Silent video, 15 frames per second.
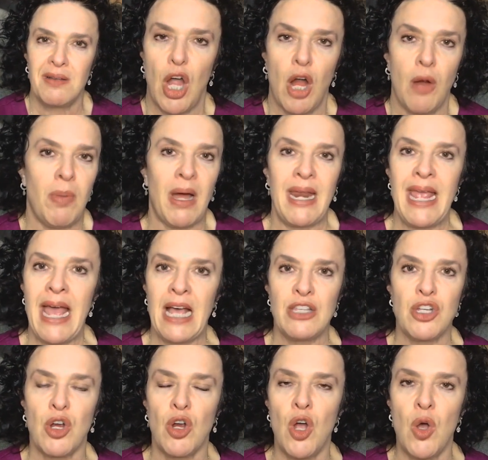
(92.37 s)
Our body has
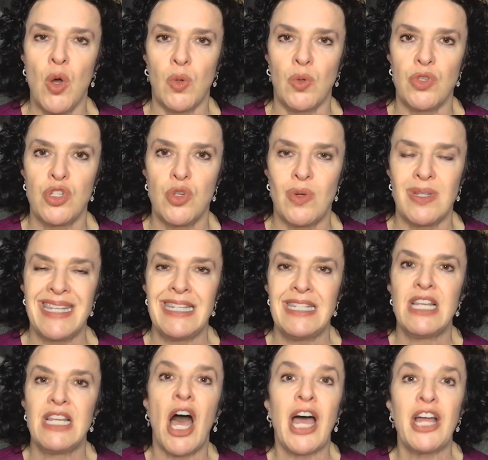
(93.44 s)
our own, so it's
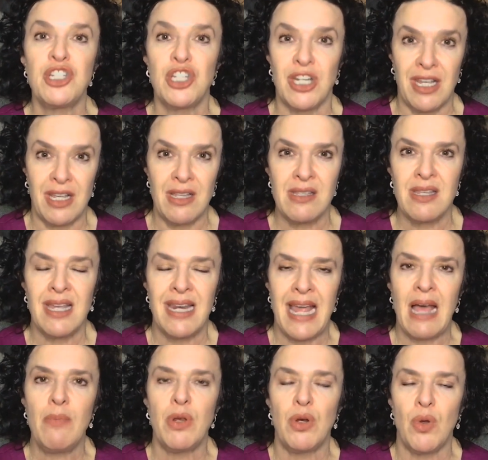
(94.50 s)
endogenous
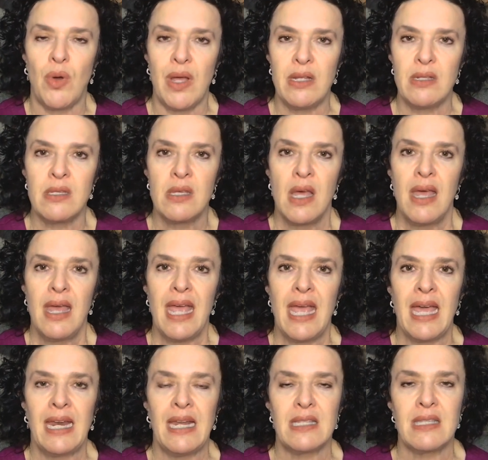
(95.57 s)
cannabinoids,
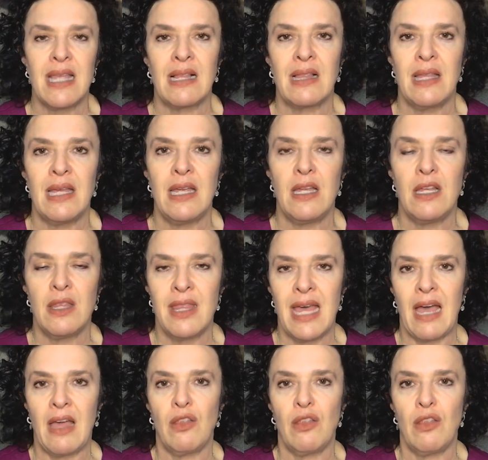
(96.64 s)
and it's likely that